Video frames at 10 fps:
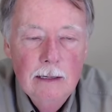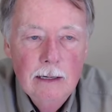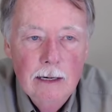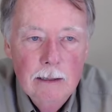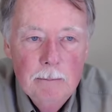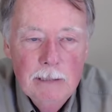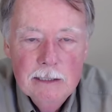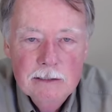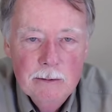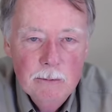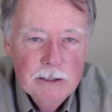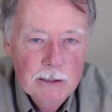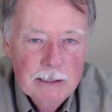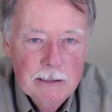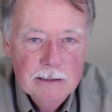uh, because he
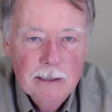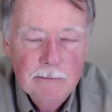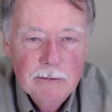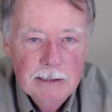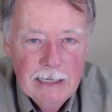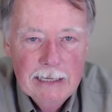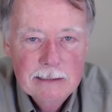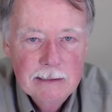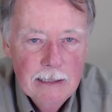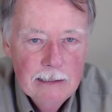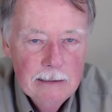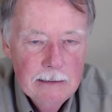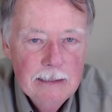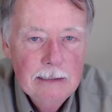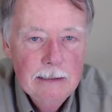originally discovered Tanzanite
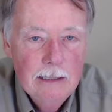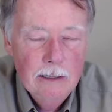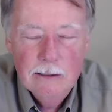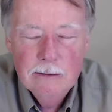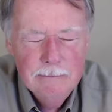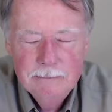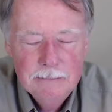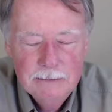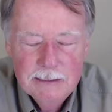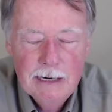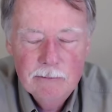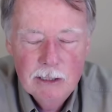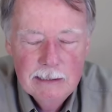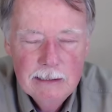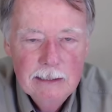in, or
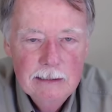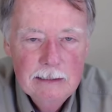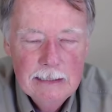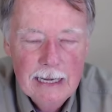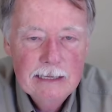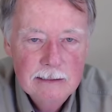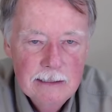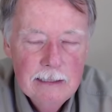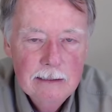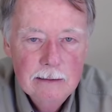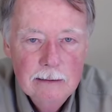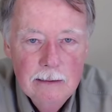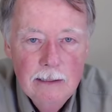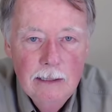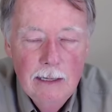Savarite in Tanzania,
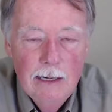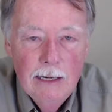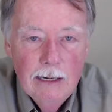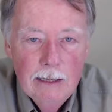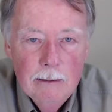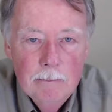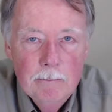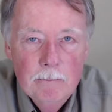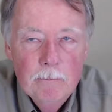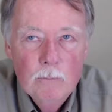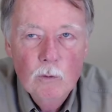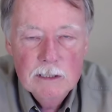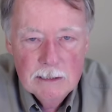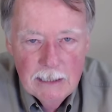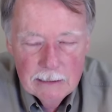um,
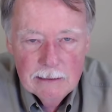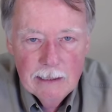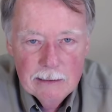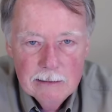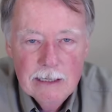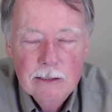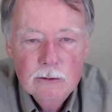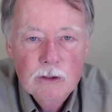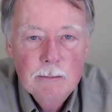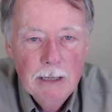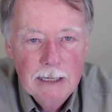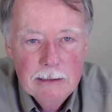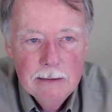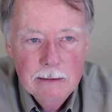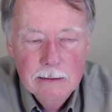was kicked out of the country
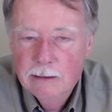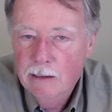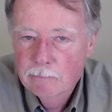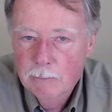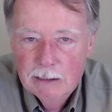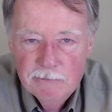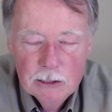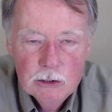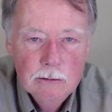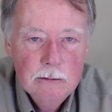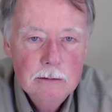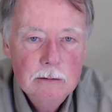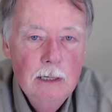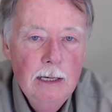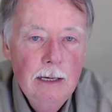by the government officials,
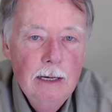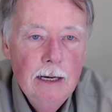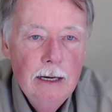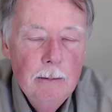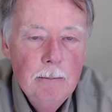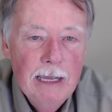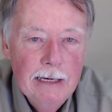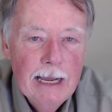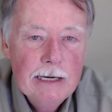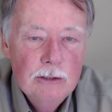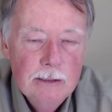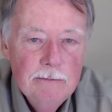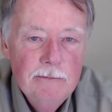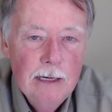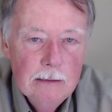um, and actually
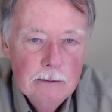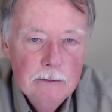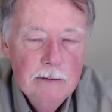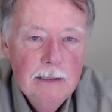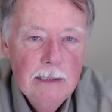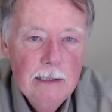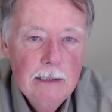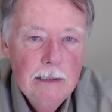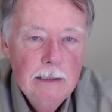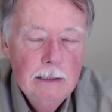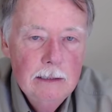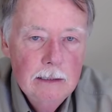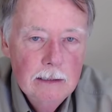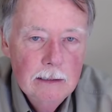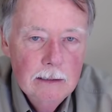followed the
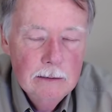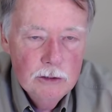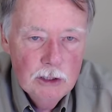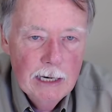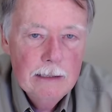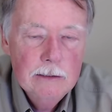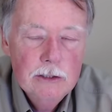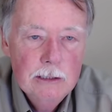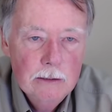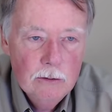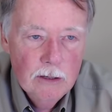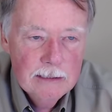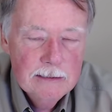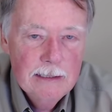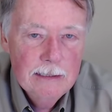uh, geology
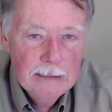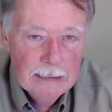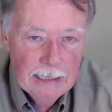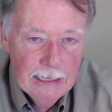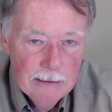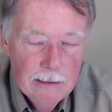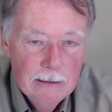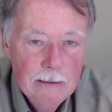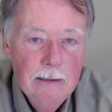across into Kenya,